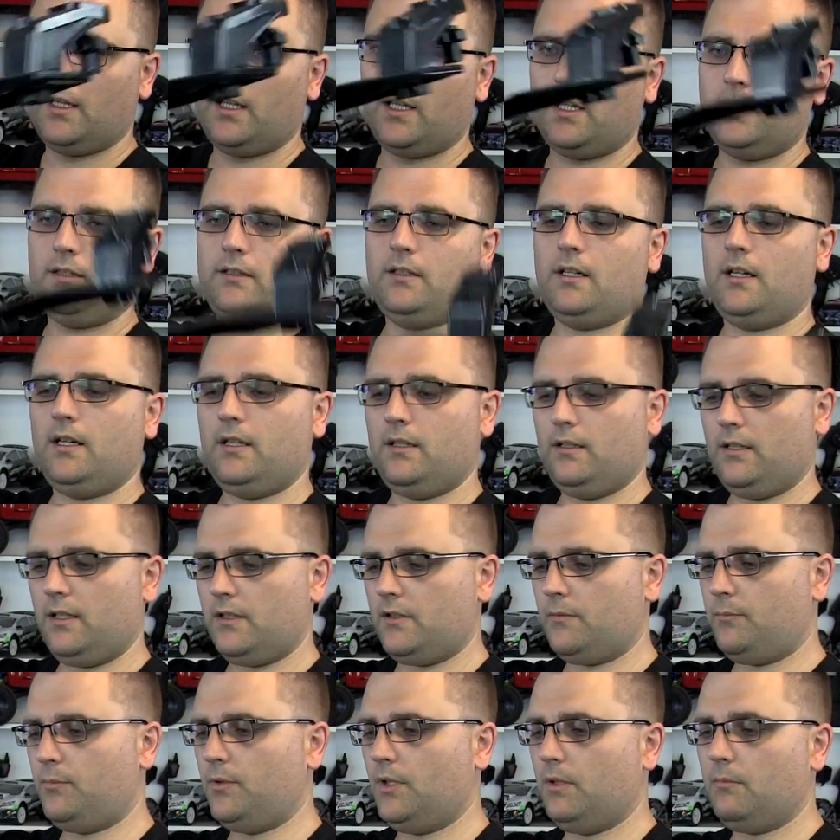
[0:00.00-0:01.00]
and uh,
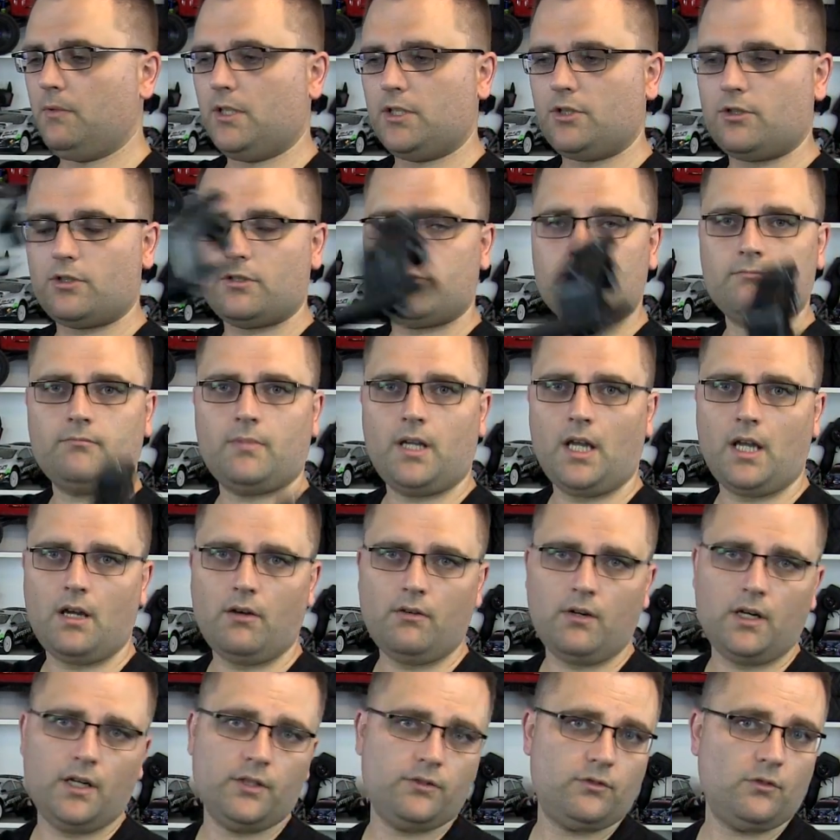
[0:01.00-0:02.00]
that's pretty much
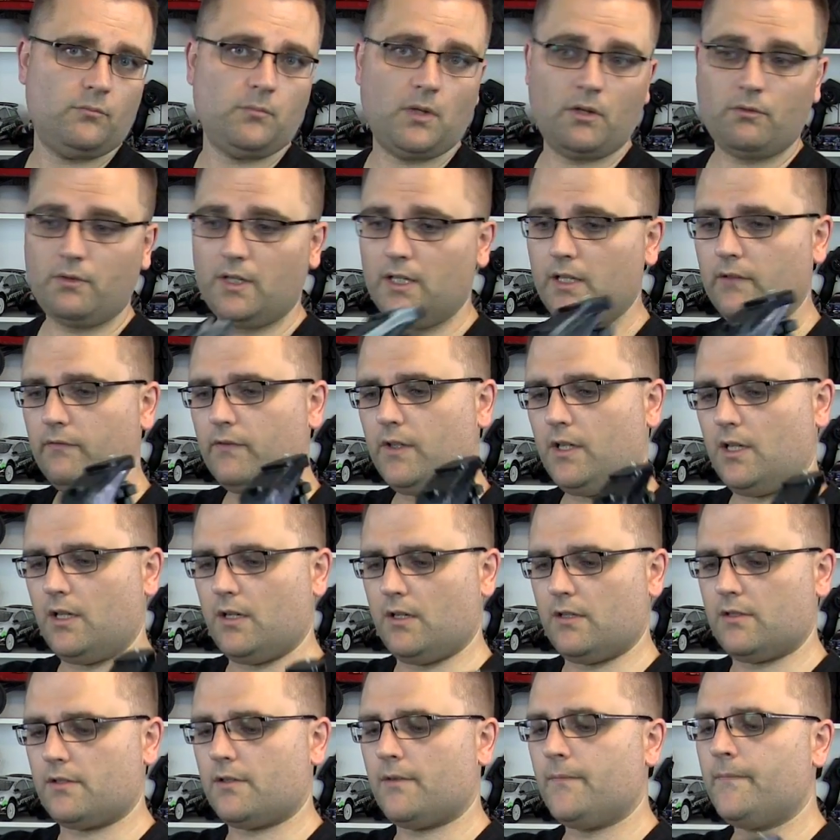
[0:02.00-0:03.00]
how I do my running
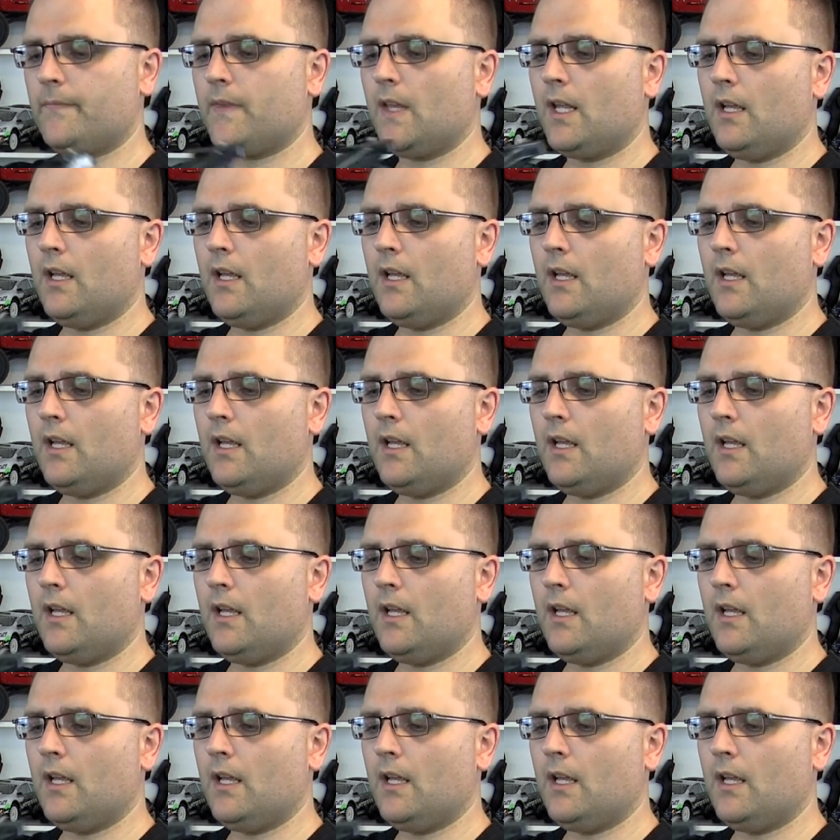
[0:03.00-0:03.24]
videos.